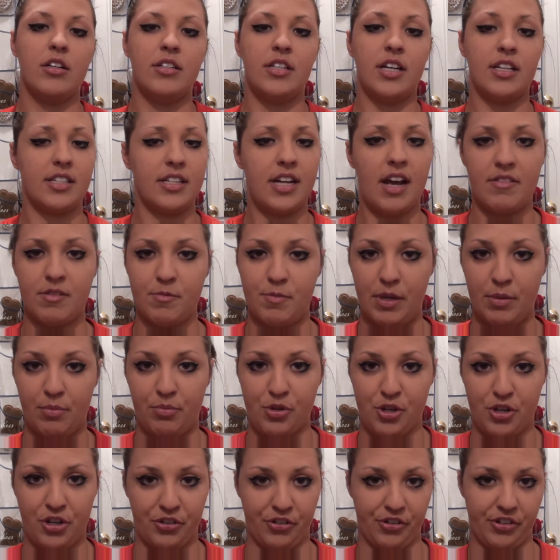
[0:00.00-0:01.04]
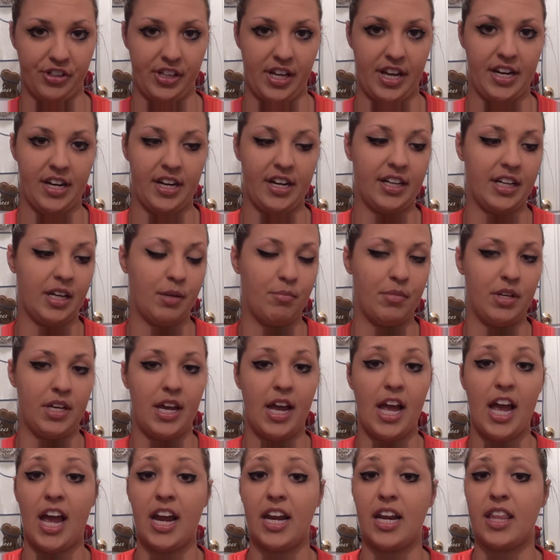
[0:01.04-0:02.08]
Doesn't have to be beauty related. It can
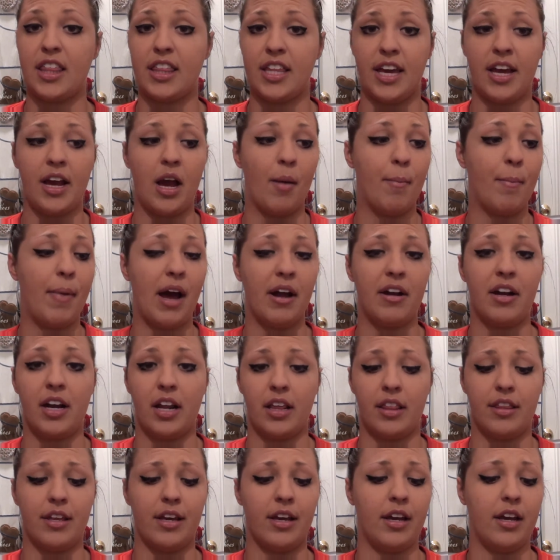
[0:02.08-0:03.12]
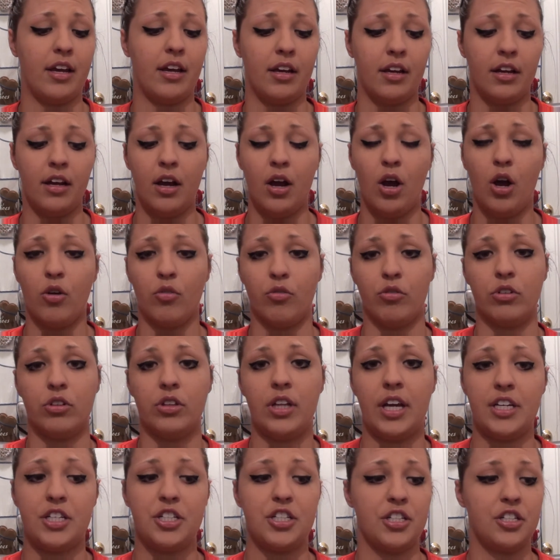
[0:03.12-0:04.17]
be anything about anything,
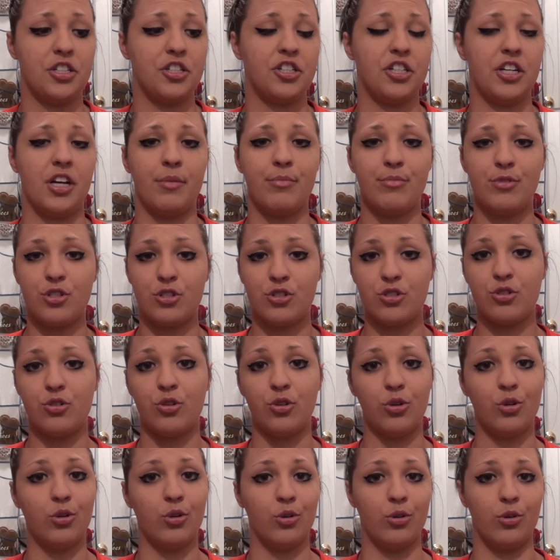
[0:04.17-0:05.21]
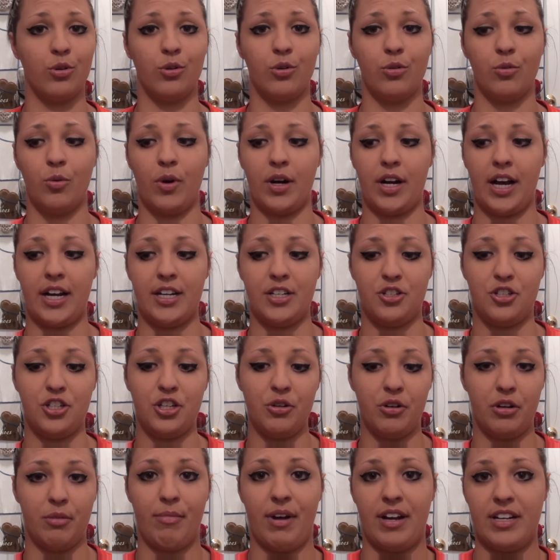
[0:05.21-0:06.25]
relationships, school, what I
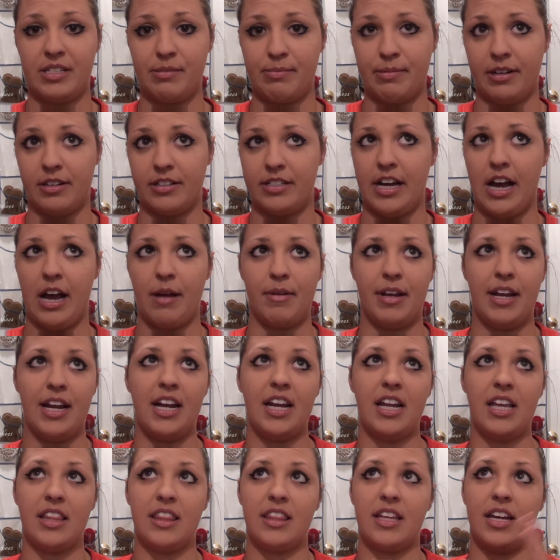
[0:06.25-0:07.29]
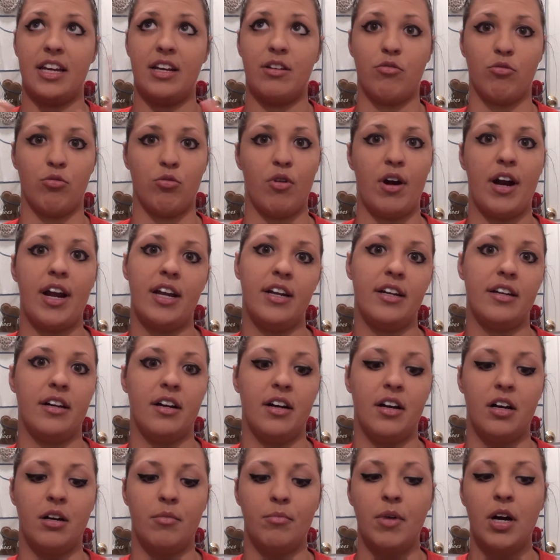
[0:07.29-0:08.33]
do in my spare time, anything
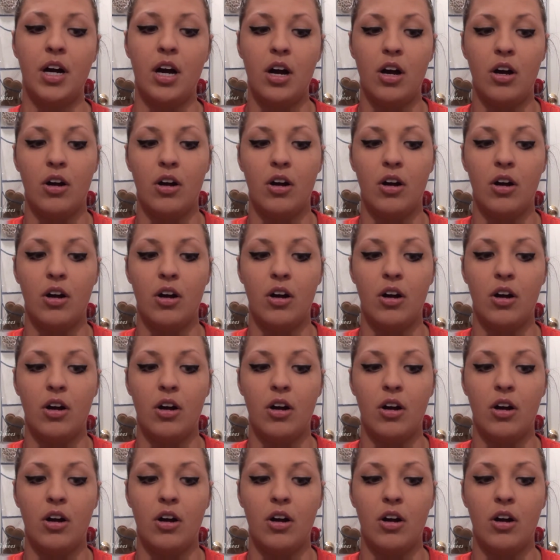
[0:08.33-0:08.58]
random,